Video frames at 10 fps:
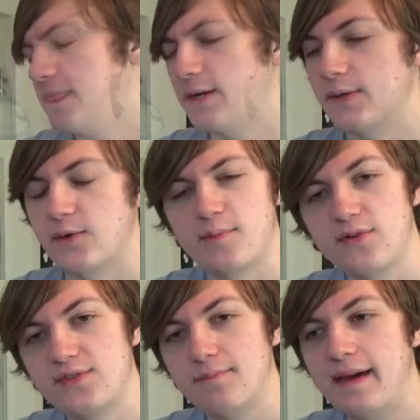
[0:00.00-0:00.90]
Alright, we
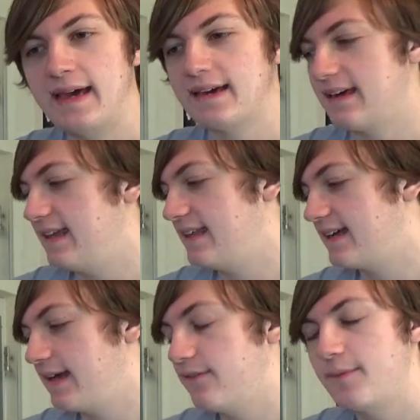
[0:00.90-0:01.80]
moved him back, and
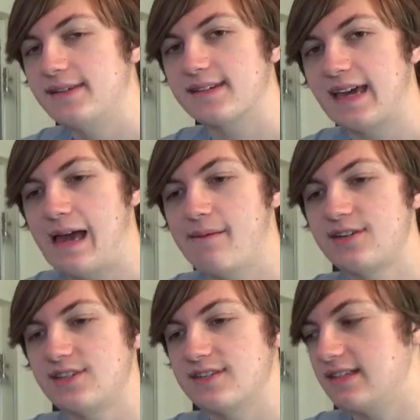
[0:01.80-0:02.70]
I gave him a piece of
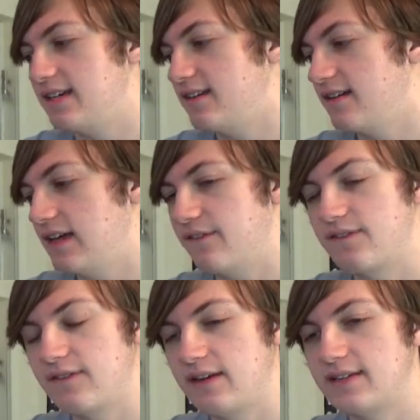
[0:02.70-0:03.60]
cabbage to see
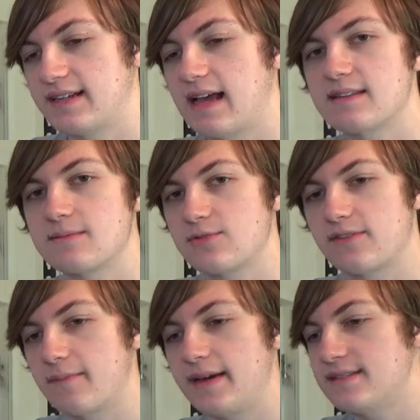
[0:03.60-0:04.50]
if he'll take that as some
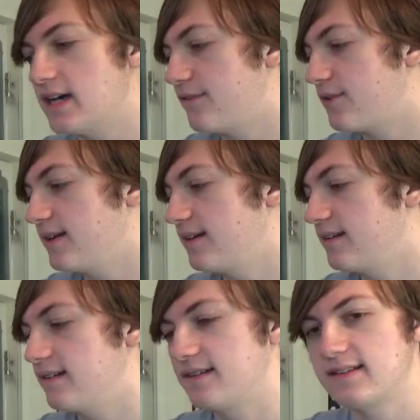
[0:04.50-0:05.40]
sort of a peace offering,
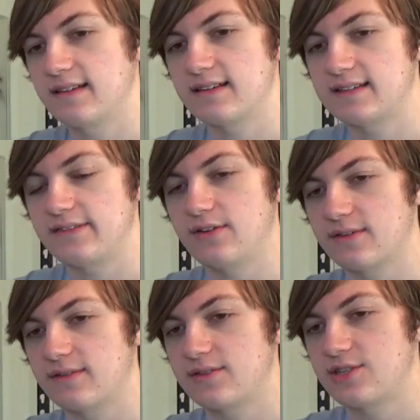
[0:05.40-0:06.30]
to see if
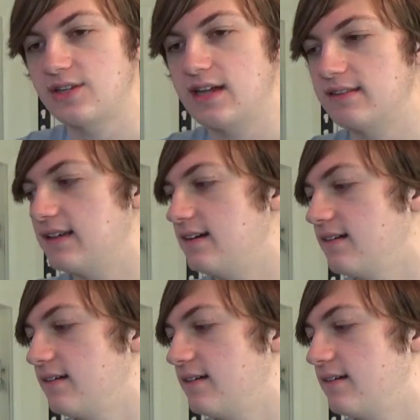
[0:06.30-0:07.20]
he'll chill out
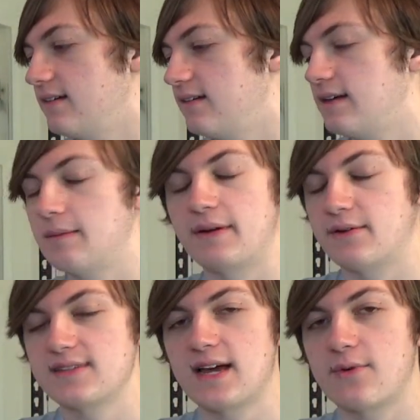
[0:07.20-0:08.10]
there. But it
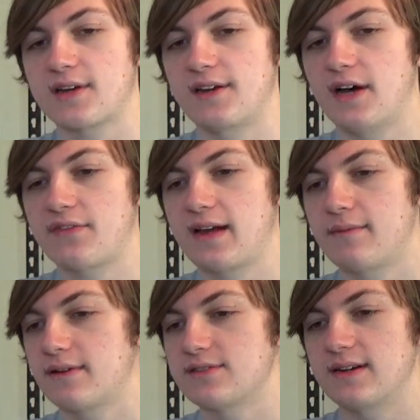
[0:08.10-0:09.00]
was not working off
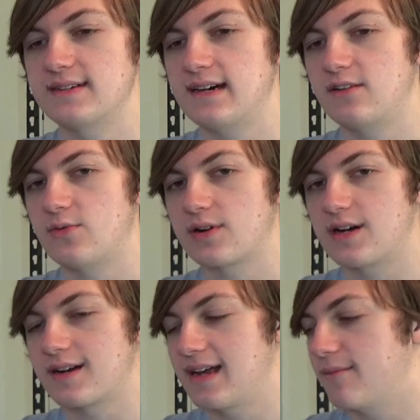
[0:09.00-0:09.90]
camera, so I doubt it'll work
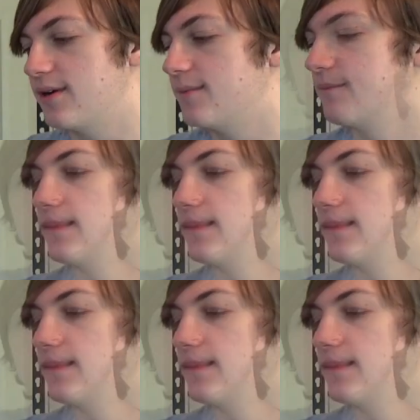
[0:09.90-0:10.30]
on camera.